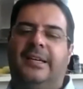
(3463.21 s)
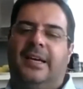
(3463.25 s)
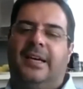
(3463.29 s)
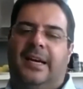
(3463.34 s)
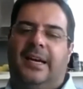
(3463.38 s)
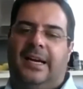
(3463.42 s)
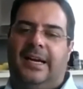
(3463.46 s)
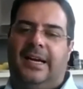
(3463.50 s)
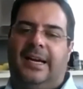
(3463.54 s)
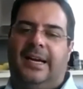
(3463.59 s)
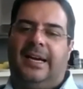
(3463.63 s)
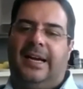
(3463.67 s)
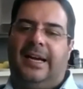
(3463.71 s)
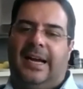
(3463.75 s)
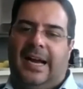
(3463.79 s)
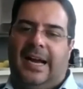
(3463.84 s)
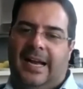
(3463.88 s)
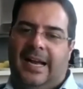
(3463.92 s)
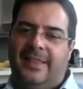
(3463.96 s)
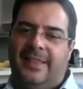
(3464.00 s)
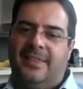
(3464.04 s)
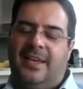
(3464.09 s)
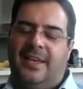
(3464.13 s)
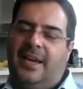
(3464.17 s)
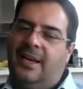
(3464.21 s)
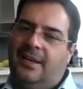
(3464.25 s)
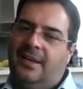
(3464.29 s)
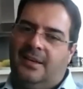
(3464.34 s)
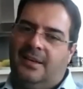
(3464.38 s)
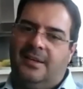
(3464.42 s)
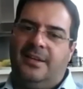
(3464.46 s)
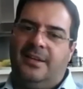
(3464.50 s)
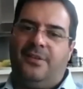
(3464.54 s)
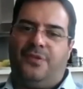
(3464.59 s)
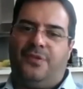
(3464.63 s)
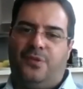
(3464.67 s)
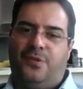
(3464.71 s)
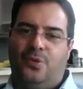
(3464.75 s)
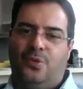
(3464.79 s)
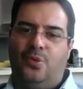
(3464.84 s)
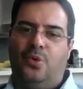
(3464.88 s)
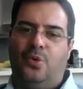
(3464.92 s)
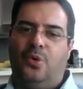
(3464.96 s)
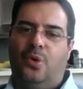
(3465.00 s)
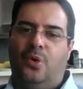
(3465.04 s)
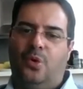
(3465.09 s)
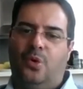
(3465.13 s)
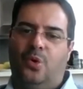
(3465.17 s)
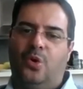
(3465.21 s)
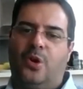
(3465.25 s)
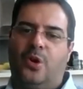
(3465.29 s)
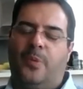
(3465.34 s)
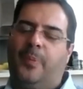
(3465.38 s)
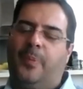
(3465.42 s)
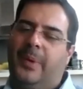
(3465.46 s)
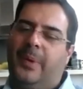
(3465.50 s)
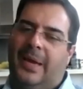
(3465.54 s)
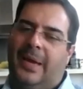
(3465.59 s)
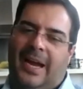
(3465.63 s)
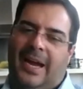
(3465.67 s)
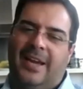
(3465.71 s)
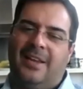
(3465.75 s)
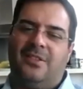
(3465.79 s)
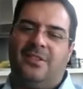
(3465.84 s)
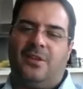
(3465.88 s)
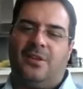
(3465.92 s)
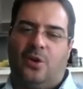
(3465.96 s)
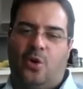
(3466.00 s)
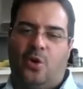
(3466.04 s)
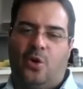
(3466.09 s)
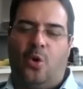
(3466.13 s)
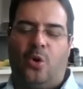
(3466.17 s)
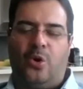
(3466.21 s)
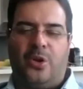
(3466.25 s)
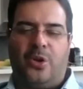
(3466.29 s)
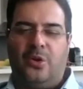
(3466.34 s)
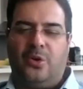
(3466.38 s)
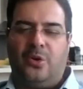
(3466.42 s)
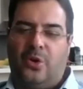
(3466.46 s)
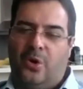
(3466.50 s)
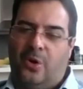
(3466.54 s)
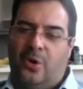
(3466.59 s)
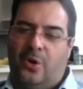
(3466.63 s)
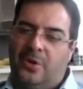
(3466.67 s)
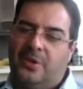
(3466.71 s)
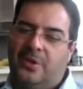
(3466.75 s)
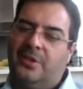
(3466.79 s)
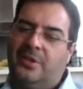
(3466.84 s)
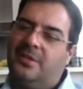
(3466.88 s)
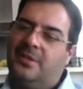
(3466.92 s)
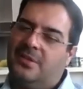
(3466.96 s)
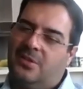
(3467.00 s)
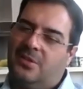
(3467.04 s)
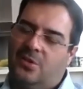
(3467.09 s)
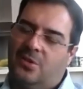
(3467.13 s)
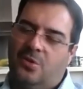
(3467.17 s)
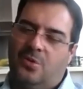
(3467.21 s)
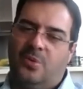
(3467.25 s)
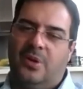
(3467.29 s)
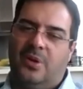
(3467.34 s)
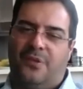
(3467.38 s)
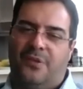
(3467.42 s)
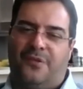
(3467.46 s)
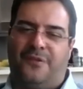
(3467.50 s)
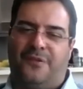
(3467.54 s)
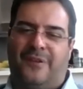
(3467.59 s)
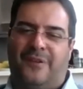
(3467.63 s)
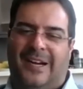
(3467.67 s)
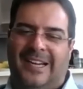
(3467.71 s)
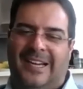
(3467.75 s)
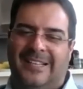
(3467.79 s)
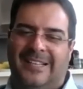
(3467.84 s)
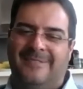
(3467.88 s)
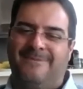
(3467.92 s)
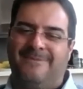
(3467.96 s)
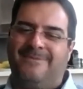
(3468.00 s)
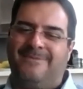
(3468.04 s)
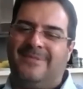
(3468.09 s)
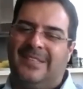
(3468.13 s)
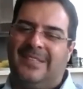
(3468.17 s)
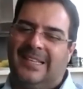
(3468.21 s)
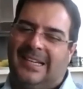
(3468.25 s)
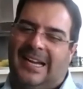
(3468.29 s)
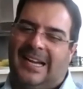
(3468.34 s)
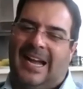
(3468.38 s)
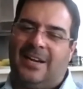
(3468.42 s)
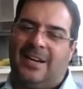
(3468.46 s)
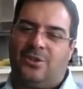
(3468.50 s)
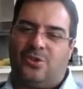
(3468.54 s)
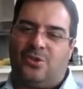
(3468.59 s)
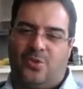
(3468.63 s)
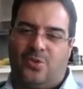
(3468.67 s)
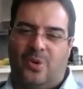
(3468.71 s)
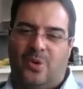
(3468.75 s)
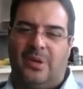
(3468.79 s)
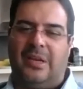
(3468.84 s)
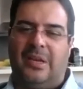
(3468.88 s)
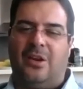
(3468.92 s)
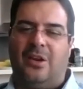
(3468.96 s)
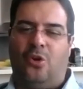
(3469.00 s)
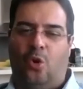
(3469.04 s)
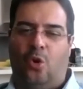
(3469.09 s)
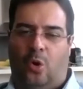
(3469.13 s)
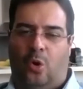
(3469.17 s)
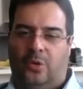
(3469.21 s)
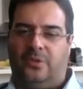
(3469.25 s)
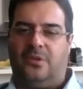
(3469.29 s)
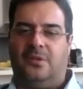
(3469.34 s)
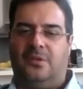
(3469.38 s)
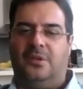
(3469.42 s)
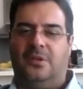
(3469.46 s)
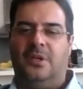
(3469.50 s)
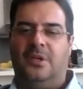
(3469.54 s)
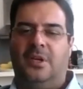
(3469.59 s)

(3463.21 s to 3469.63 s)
and then if you look behind the curtains, you will find actually not.